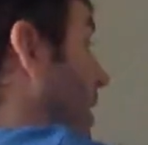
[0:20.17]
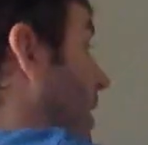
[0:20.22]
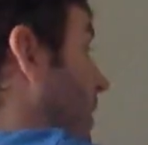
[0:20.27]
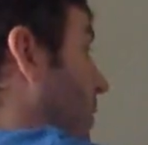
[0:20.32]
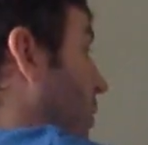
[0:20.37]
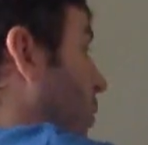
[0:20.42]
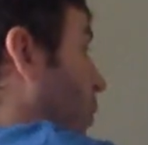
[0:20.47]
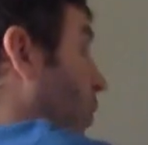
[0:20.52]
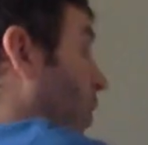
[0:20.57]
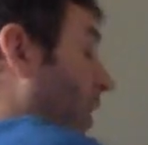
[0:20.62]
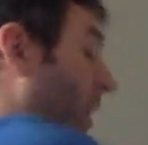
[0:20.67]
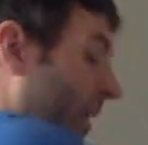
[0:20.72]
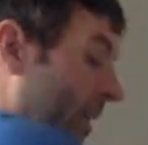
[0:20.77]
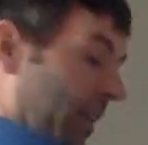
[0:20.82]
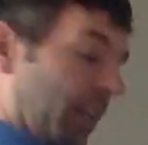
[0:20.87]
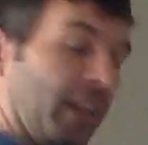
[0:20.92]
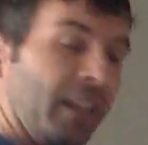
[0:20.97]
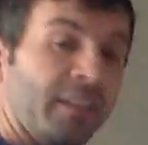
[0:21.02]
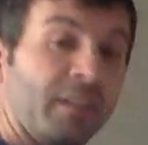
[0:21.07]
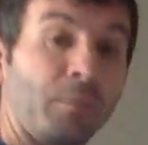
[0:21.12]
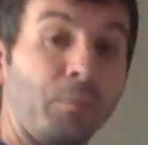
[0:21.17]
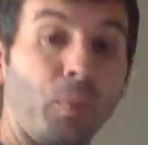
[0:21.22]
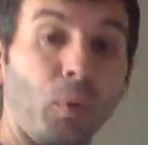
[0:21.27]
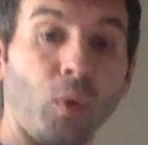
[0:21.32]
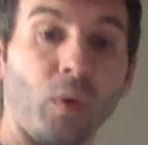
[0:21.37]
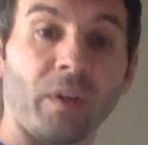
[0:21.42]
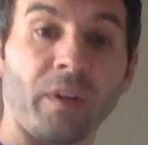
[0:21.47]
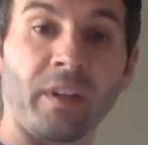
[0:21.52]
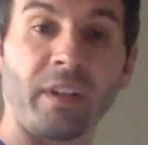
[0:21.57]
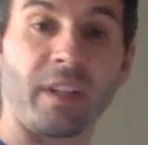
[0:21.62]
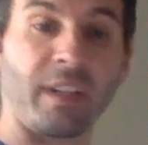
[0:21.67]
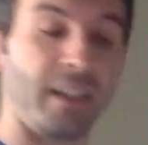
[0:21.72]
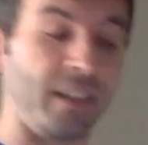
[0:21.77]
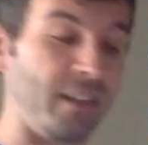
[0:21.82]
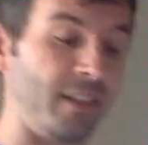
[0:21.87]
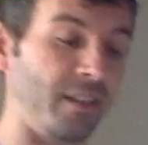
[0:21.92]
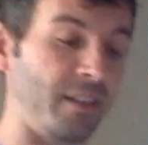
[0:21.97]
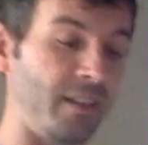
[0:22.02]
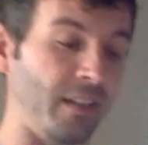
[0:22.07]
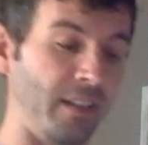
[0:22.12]
number one is important
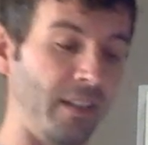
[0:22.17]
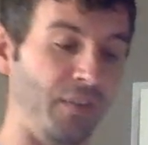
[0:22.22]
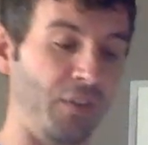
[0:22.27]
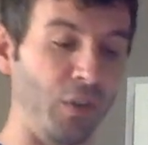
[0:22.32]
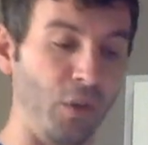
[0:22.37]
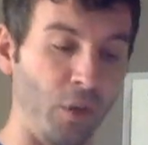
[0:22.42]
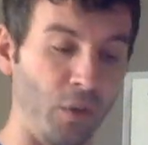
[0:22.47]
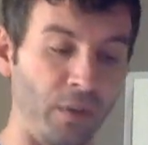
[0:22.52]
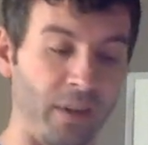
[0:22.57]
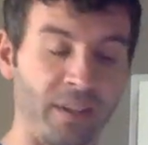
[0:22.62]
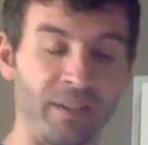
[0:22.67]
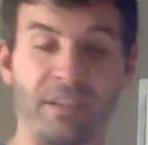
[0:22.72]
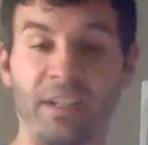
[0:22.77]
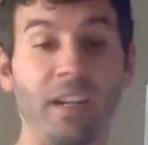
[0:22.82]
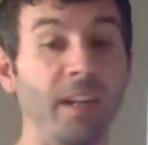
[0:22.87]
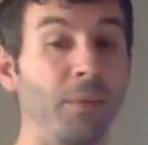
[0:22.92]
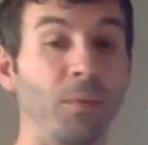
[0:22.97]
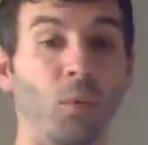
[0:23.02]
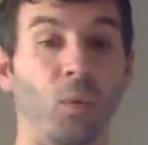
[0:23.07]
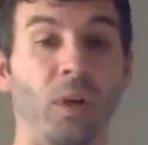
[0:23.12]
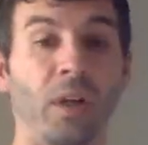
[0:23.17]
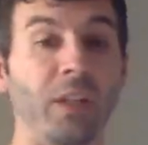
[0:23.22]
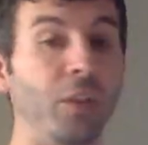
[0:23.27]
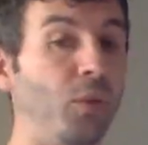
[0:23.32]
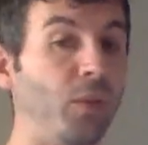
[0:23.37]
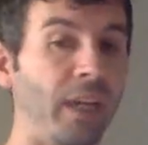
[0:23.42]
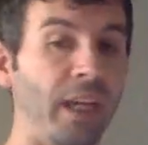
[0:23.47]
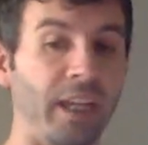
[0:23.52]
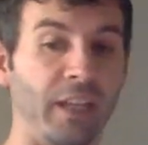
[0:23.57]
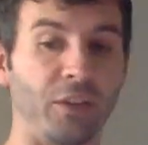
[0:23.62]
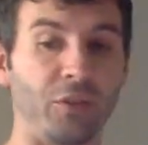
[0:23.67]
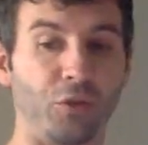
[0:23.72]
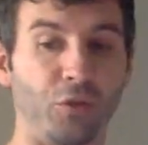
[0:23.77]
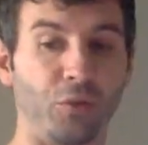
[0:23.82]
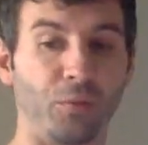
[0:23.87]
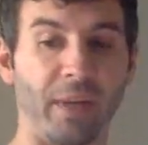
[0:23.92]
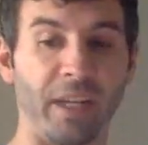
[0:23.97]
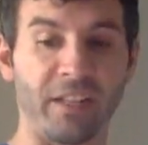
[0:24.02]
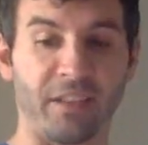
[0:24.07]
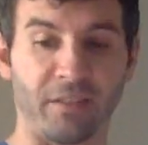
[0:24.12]
because if you don't understand number one you can't
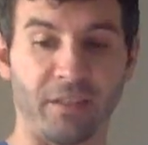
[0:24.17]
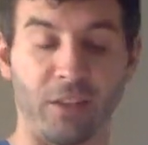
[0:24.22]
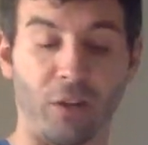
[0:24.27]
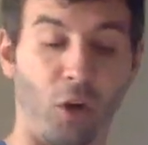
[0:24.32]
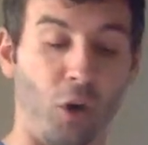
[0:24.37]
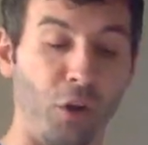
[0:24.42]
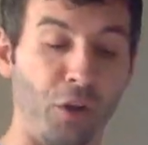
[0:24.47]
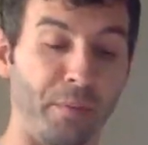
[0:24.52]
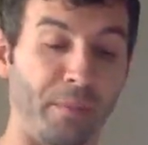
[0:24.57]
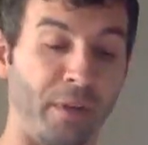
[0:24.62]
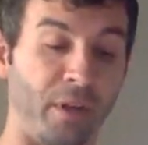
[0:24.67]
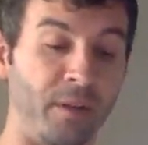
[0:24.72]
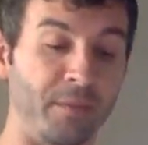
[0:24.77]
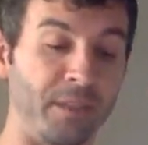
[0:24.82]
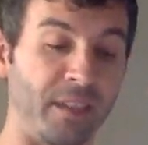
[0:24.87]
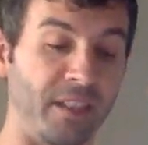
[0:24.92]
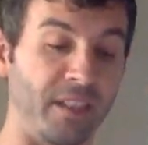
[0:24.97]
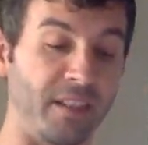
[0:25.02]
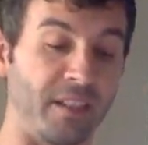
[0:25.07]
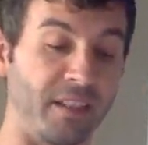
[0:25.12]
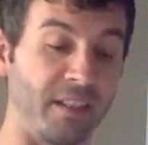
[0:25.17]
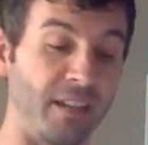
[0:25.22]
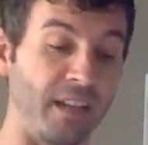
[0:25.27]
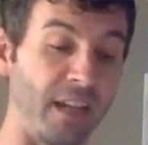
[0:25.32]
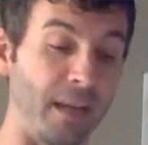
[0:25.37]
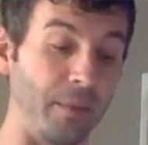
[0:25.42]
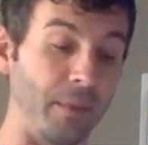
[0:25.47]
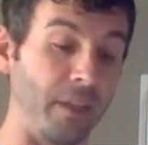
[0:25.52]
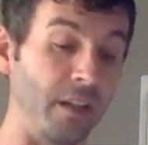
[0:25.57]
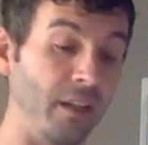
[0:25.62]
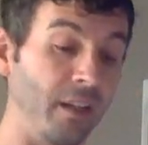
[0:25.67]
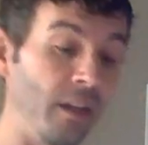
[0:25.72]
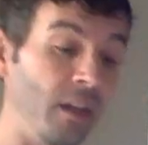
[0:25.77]
do basically all the problems on this assignment.